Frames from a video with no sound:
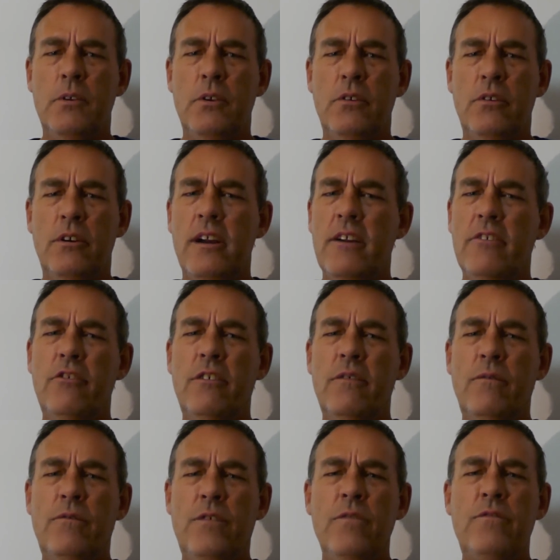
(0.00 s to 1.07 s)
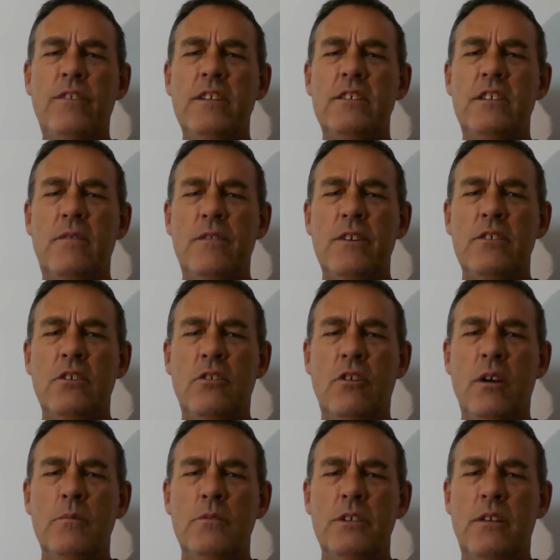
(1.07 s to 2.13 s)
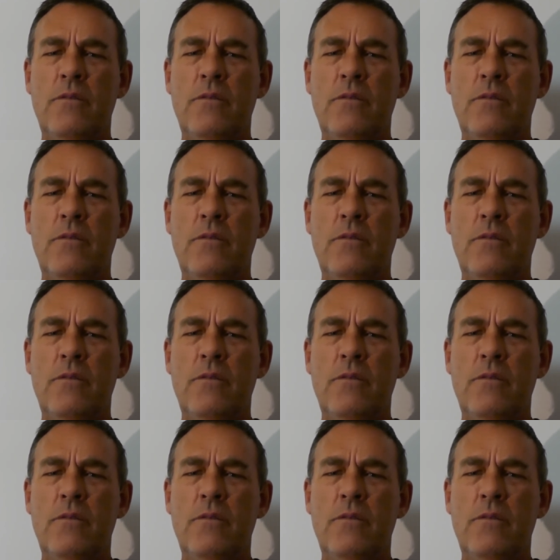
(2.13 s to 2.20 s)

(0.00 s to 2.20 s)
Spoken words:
her 157 times in